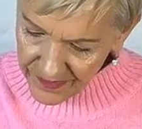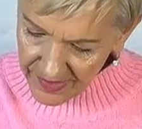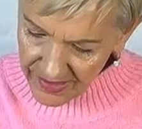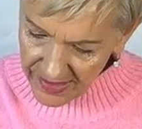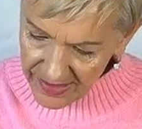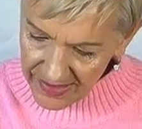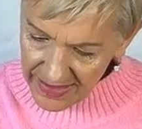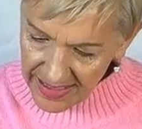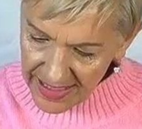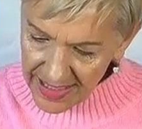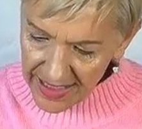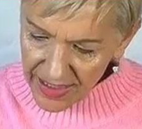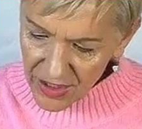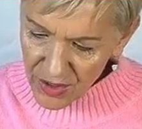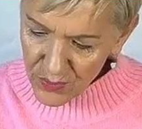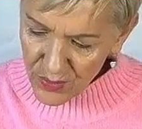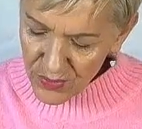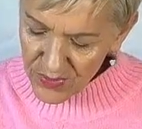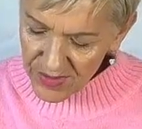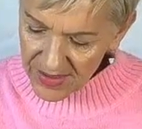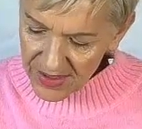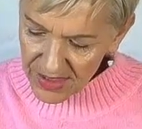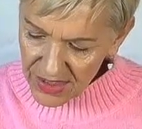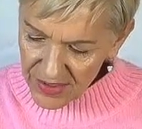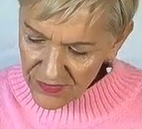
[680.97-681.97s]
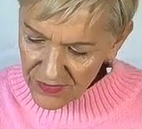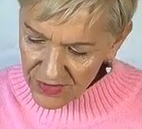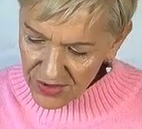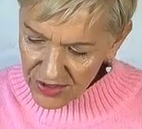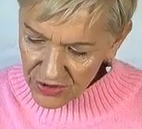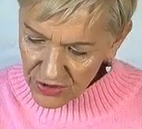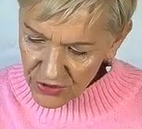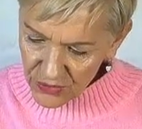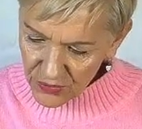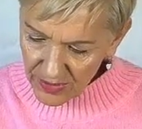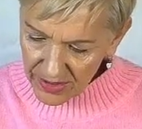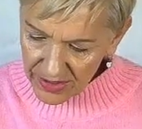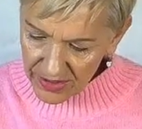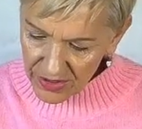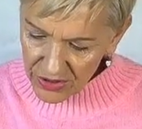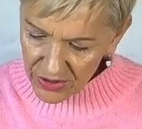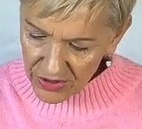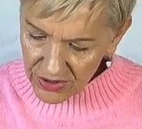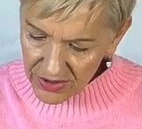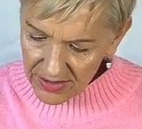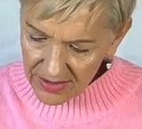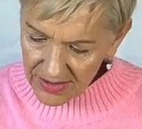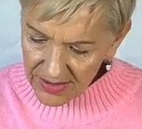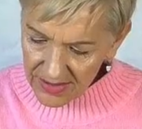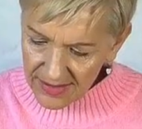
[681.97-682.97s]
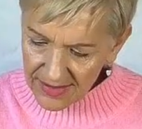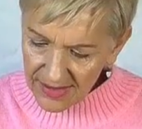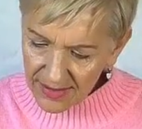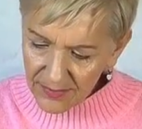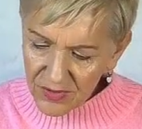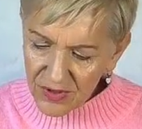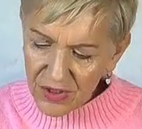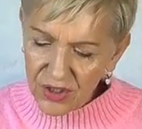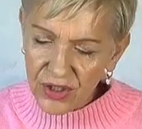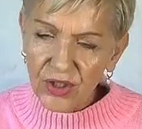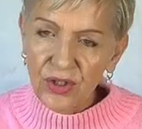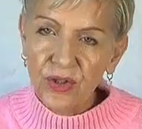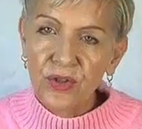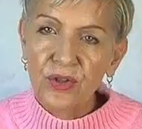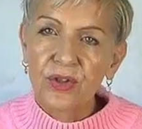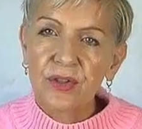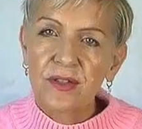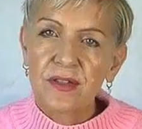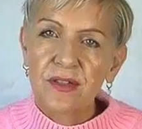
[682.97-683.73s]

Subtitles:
and how you perceive situations, it's up to you.